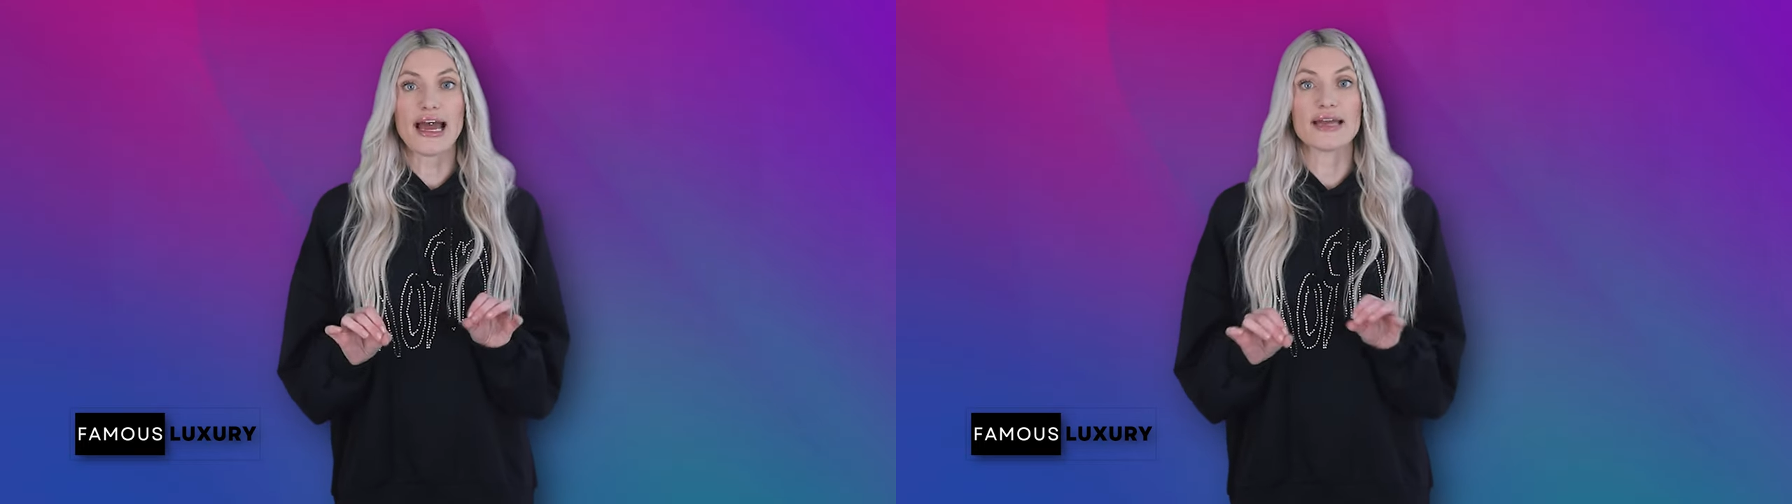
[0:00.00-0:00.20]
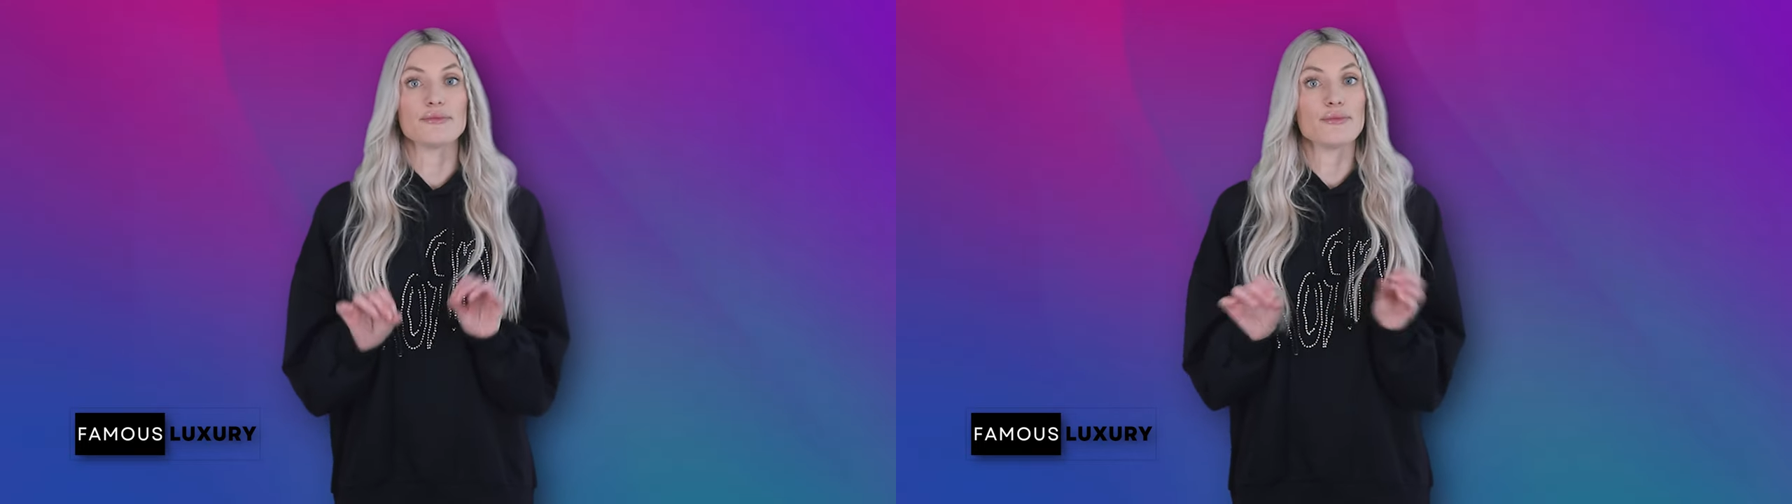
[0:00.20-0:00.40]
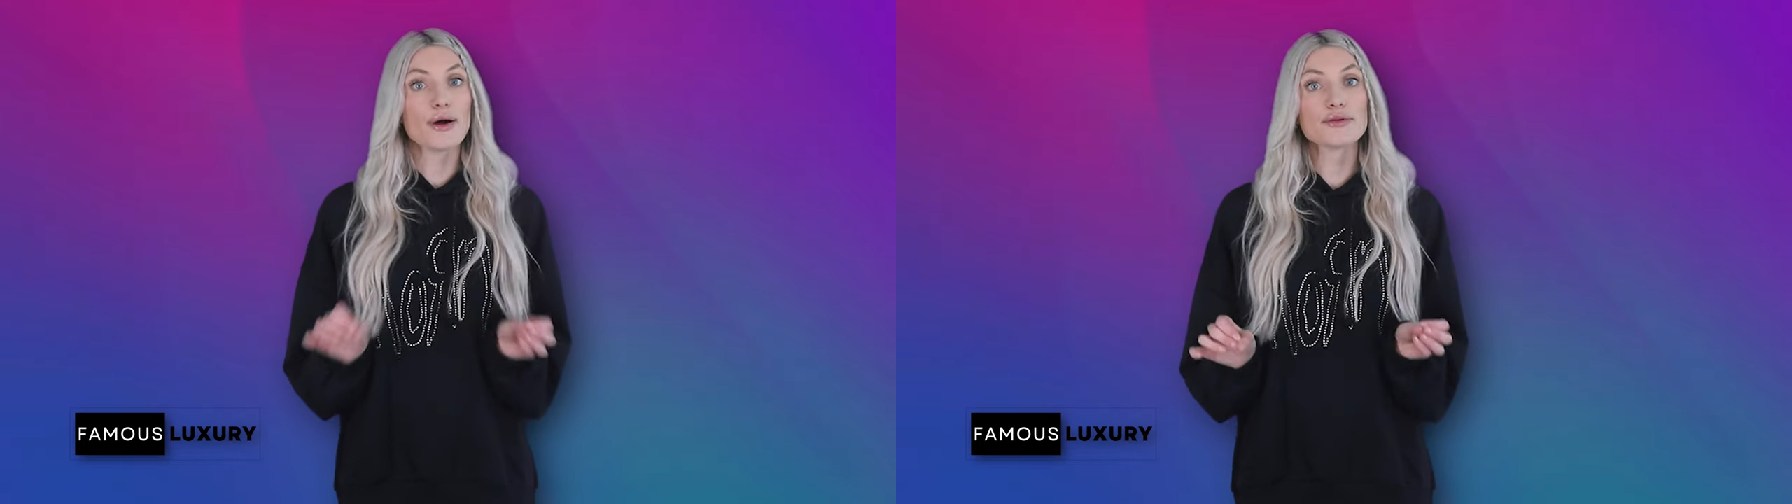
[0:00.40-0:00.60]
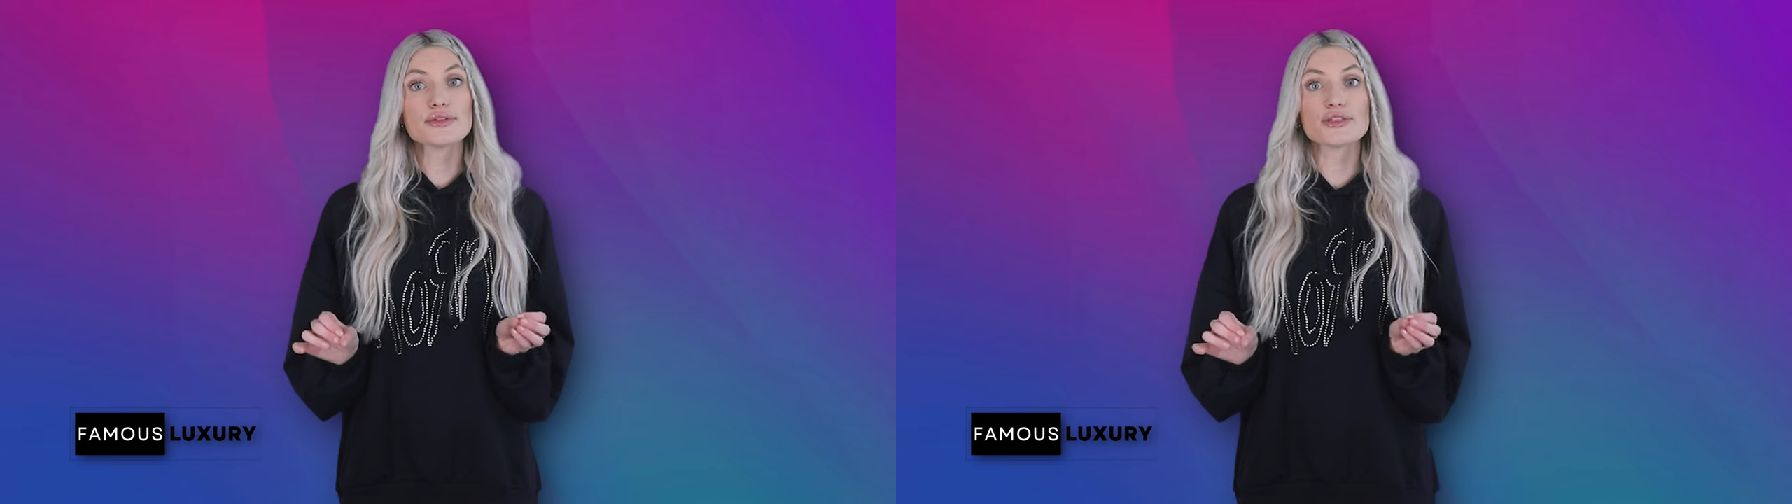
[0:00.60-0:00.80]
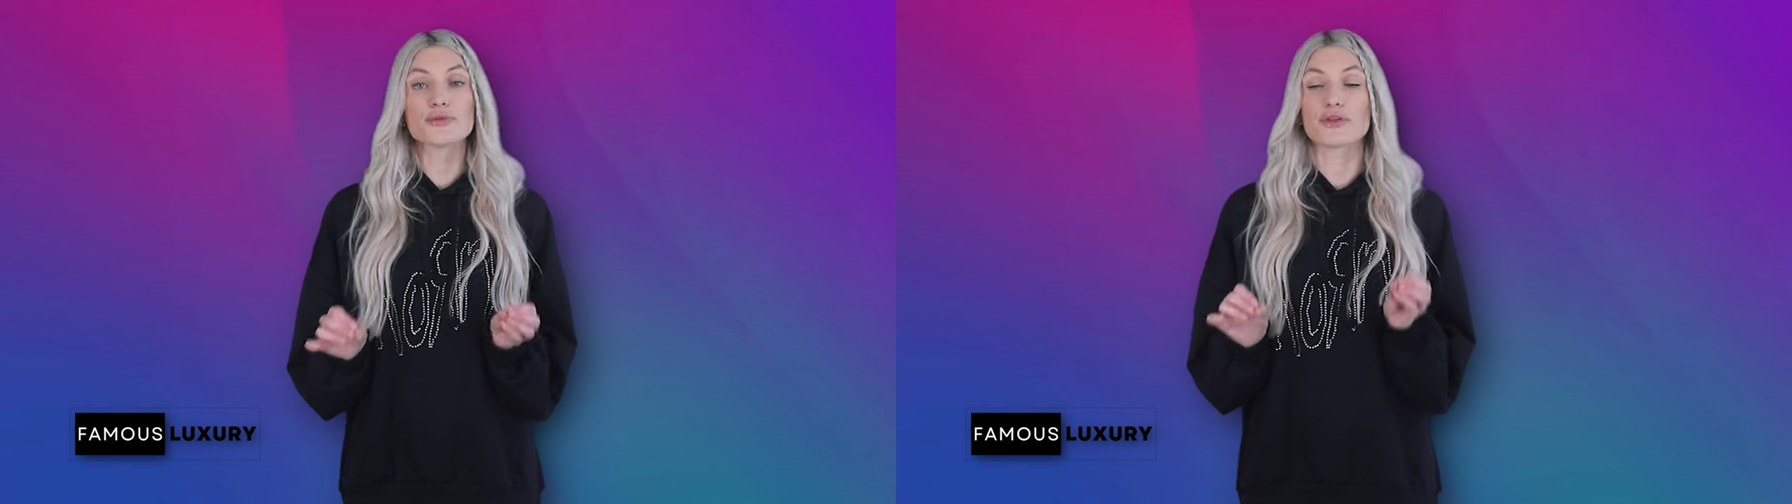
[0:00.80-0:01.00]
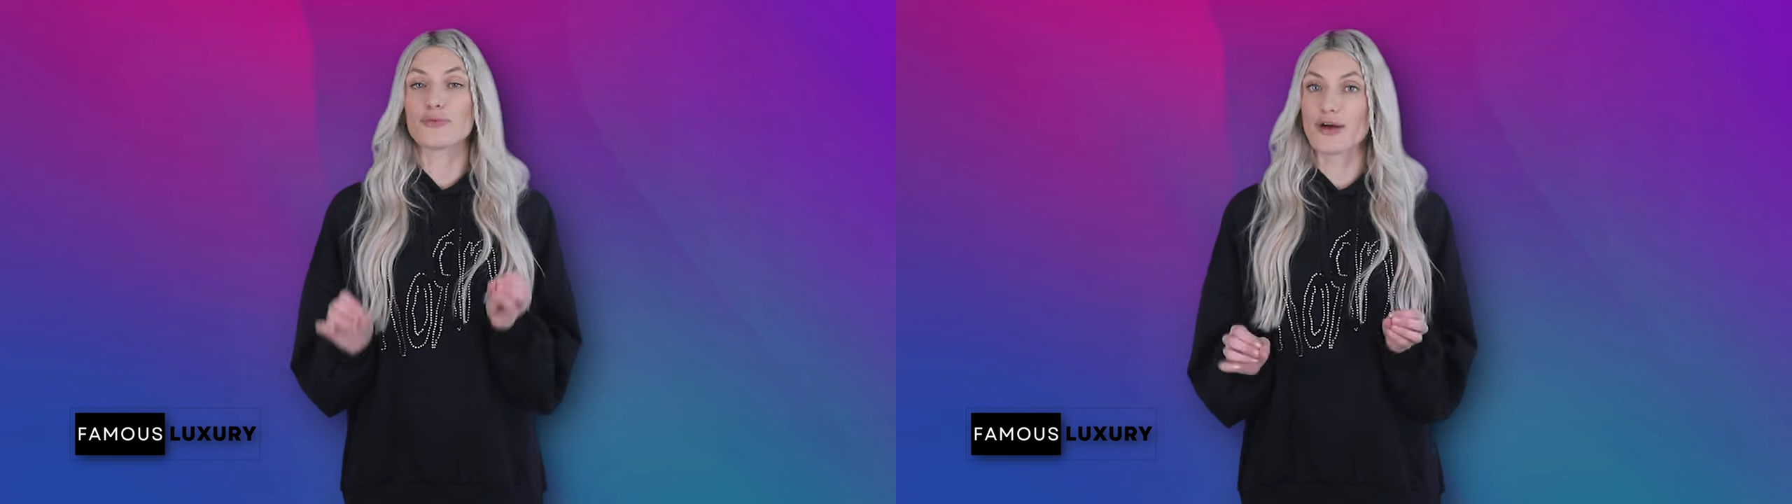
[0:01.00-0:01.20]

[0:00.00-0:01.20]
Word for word: and most with